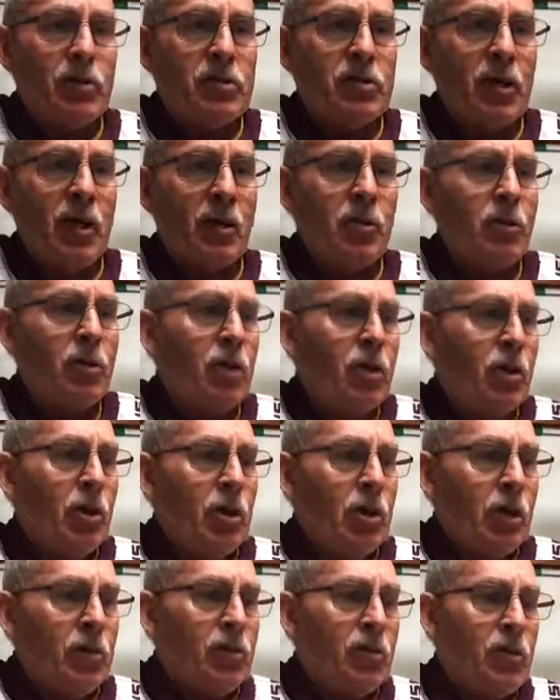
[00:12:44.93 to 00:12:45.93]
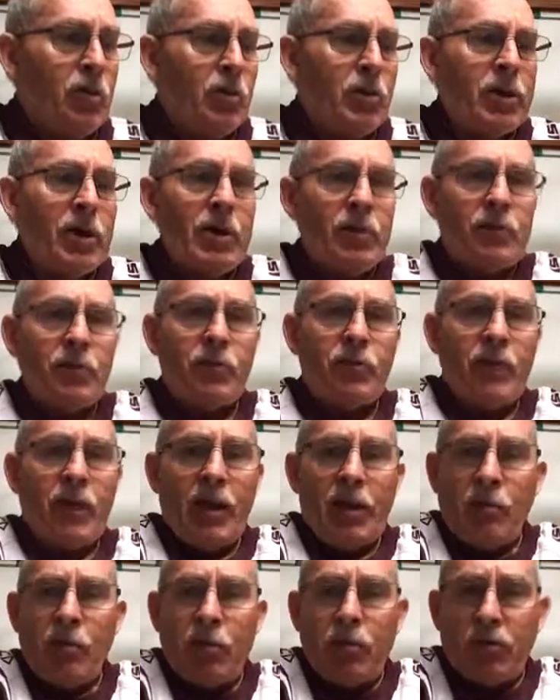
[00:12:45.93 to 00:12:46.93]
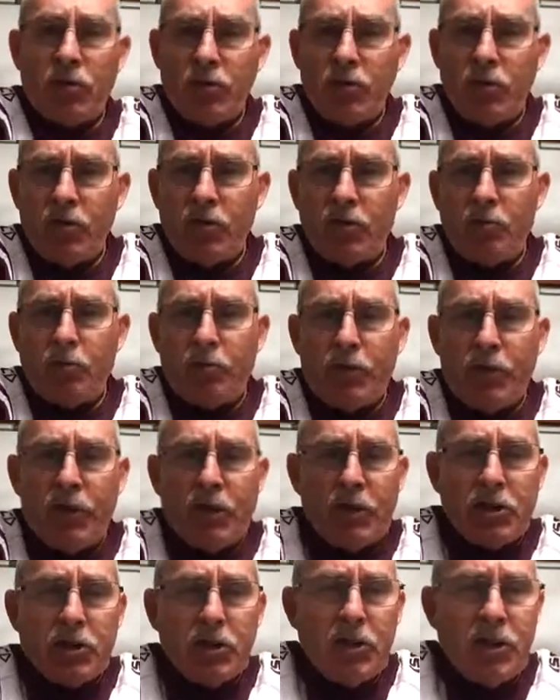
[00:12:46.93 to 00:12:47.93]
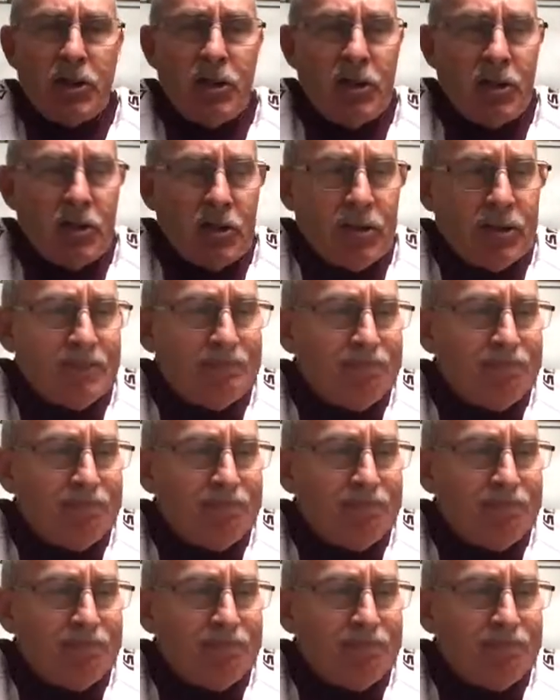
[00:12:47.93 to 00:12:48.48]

So it's you against the Phantom Roosters. Prediction is?